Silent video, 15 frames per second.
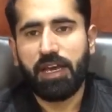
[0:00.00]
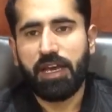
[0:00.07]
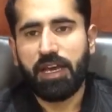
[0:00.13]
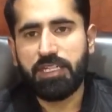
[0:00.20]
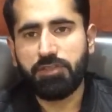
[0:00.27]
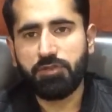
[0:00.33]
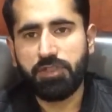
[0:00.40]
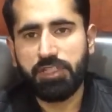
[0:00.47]

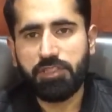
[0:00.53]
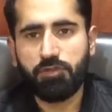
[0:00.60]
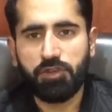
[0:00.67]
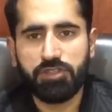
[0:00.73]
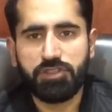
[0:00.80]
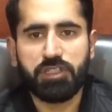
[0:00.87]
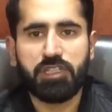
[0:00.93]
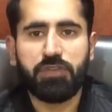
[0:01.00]
As to this
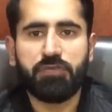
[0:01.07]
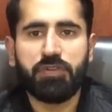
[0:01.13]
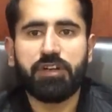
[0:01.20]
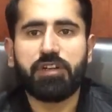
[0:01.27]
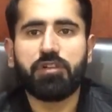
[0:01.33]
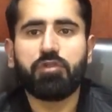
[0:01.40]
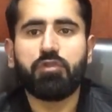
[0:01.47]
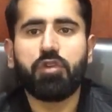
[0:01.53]
question, the
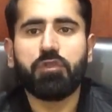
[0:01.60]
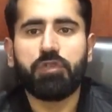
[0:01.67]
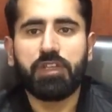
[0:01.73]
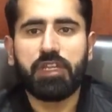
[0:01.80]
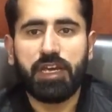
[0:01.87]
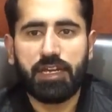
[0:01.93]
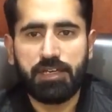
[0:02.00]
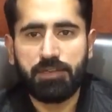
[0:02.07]
federal court
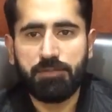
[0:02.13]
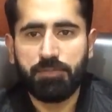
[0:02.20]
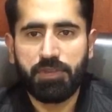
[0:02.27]
withheld.